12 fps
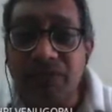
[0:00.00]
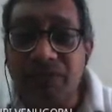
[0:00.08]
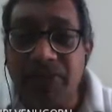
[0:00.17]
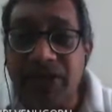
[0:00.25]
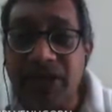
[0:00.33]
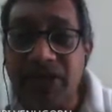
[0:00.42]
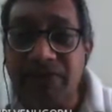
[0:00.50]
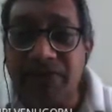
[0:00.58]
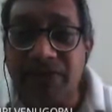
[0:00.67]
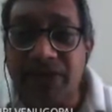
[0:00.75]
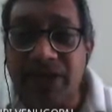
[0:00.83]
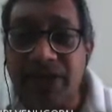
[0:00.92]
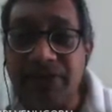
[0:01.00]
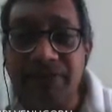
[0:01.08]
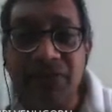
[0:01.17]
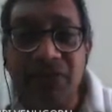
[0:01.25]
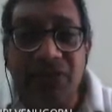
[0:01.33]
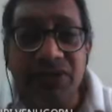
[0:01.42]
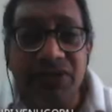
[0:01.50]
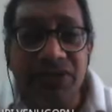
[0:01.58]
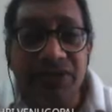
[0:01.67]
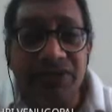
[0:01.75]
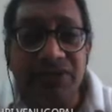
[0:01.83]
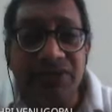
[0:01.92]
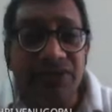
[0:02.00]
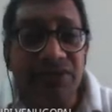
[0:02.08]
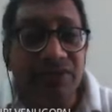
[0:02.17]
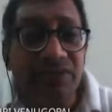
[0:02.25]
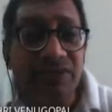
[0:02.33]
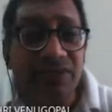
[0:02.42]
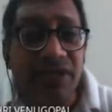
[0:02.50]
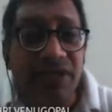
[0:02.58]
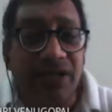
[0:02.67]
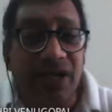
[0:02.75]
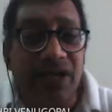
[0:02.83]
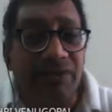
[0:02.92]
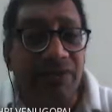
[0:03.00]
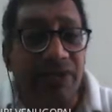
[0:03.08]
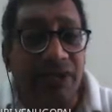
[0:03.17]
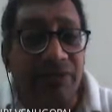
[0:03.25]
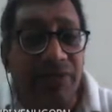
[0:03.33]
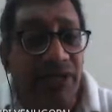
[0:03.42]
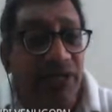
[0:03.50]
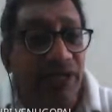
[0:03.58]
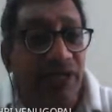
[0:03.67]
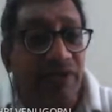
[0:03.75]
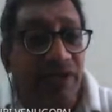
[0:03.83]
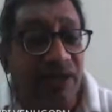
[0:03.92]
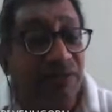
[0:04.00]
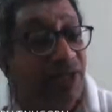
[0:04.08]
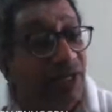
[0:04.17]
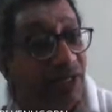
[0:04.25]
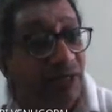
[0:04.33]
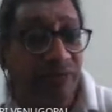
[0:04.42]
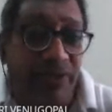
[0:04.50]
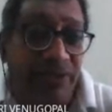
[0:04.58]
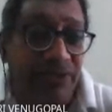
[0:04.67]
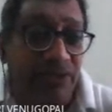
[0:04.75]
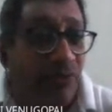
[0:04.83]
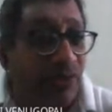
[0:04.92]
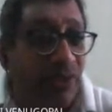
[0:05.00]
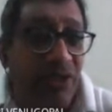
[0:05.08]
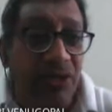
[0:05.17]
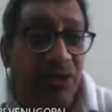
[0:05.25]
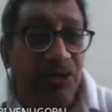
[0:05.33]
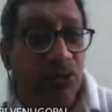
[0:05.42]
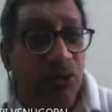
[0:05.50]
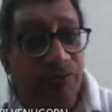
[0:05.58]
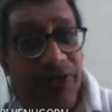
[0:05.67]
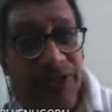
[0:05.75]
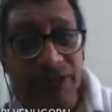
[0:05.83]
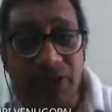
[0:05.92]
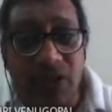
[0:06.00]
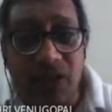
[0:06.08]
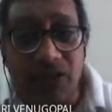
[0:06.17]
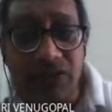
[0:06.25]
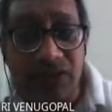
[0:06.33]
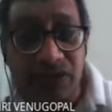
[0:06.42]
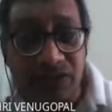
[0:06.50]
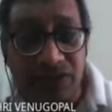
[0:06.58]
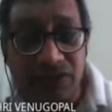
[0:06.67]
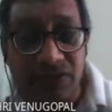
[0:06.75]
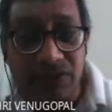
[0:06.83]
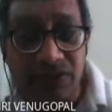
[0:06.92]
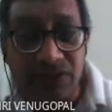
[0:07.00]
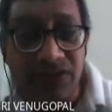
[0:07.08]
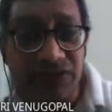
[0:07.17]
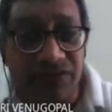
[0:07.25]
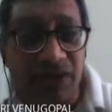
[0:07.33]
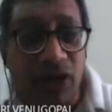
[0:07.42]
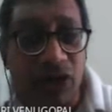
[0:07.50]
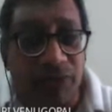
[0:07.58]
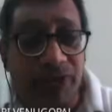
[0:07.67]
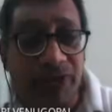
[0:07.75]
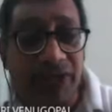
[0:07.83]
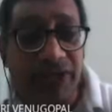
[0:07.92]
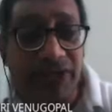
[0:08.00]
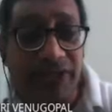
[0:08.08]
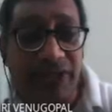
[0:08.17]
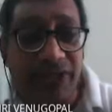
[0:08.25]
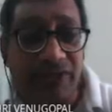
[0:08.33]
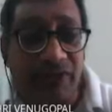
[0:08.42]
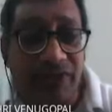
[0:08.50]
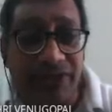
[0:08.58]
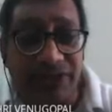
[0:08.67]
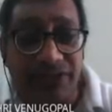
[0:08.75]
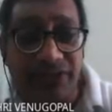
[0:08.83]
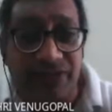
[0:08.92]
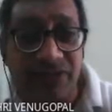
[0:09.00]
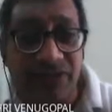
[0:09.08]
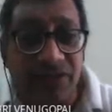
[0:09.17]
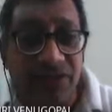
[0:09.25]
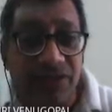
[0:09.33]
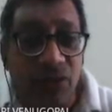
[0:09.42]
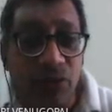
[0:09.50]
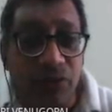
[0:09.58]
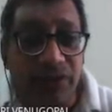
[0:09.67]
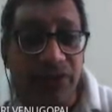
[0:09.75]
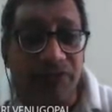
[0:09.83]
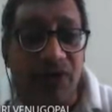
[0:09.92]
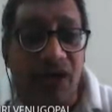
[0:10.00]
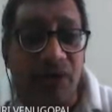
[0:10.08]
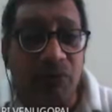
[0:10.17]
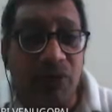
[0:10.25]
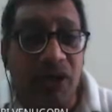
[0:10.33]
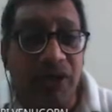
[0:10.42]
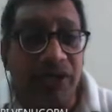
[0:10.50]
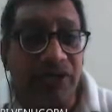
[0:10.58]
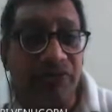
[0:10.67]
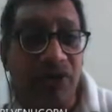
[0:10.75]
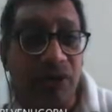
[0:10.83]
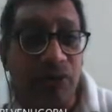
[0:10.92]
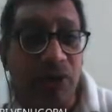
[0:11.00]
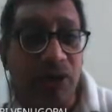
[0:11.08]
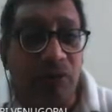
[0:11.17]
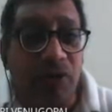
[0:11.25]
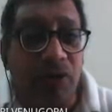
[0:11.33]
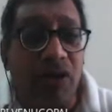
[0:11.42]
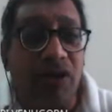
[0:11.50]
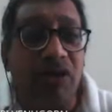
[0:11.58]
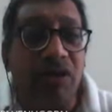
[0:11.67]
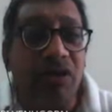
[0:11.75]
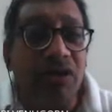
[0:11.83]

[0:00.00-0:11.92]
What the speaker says: Mean arrival time is inter-arrival time, mean inter-arrival time 30 minutes. Okay. So based on that, this will automatically generate. What is that? Look at the formula in the formula bar.